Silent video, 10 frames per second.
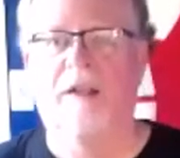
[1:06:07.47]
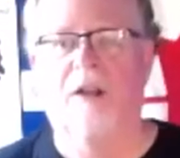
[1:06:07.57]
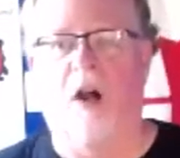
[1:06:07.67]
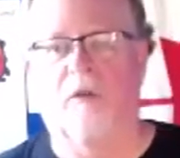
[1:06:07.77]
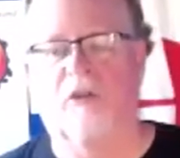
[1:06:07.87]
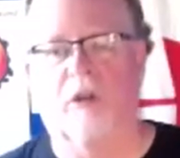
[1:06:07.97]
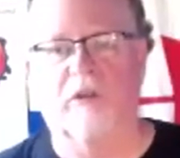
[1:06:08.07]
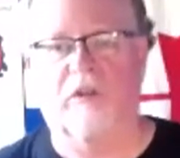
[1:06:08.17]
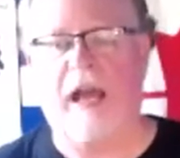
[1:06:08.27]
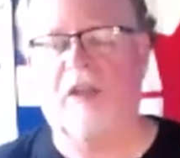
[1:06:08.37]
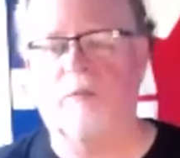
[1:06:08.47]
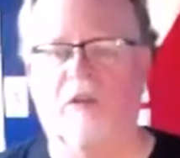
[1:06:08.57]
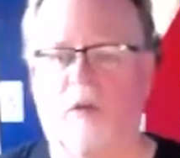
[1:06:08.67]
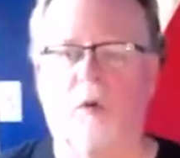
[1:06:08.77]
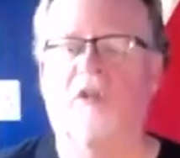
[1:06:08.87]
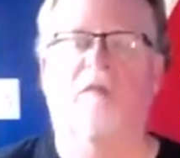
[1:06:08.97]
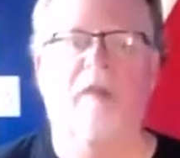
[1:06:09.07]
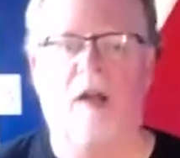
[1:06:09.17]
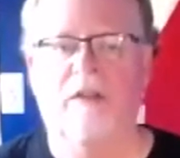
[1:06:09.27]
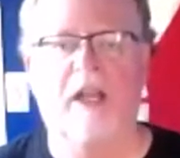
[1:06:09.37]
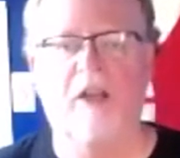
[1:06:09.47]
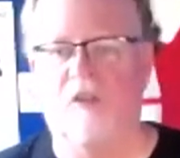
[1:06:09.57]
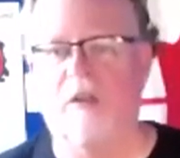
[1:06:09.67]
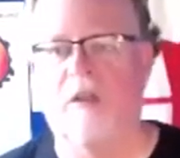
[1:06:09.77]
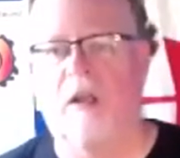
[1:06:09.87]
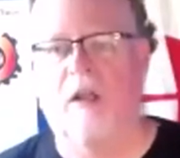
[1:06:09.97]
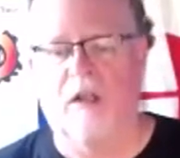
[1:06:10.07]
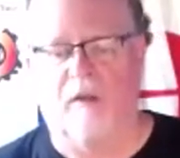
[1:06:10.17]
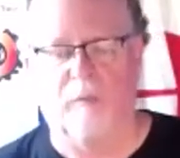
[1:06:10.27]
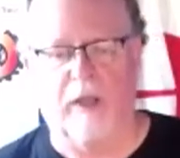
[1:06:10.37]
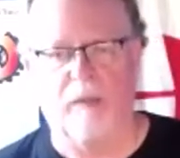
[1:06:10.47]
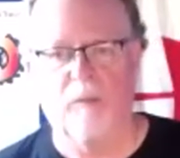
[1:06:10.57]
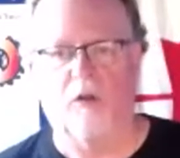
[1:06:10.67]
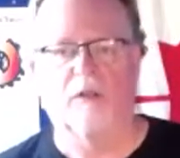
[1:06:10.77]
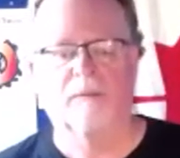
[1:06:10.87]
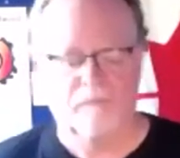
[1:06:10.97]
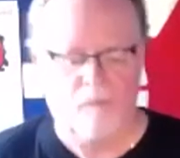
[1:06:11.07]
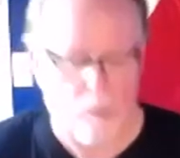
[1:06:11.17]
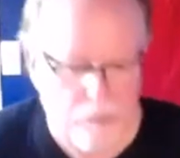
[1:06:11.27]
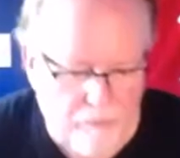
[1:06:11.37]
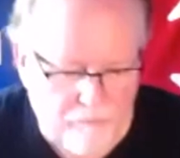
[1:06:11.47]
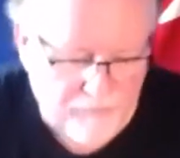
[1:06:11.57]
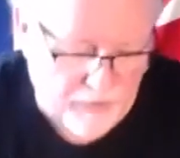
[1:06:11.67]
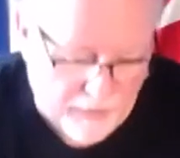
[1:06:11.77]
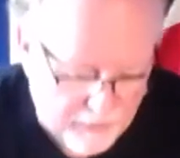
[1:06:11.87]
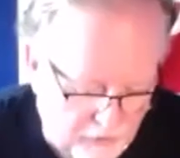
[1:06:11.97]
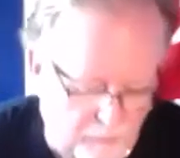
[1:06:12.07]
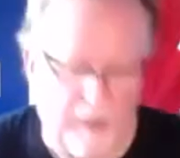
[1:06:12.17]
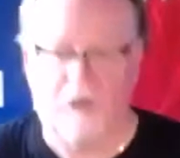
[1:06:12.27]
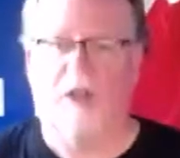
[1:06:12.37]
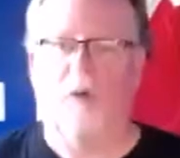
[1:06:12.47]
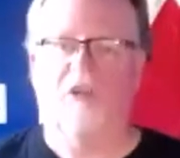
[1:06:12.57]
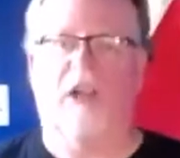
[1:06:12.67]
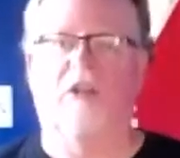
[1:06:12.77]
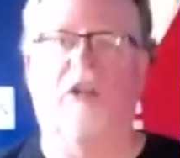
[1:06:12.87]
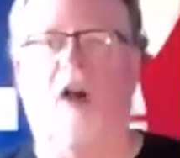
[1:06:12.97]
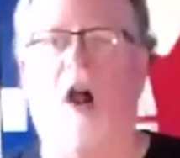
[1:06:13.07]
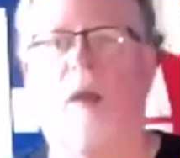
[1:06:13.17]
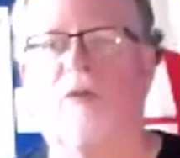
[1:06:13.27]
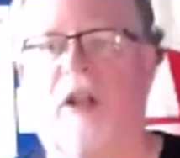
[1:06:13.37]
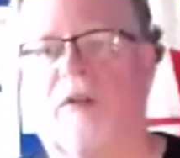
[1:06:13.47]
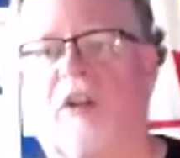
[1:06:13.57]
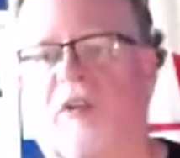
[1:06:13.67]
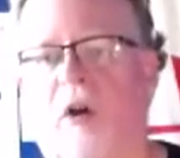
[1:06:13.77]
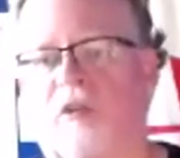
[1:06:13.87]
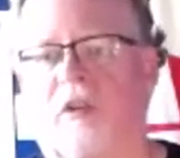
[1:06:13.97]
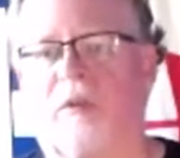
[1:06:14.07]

over to him, just asked him. I said, "What's the foundation of playing Muller?" And he said one sentence. Said, "The arm generates the motion of the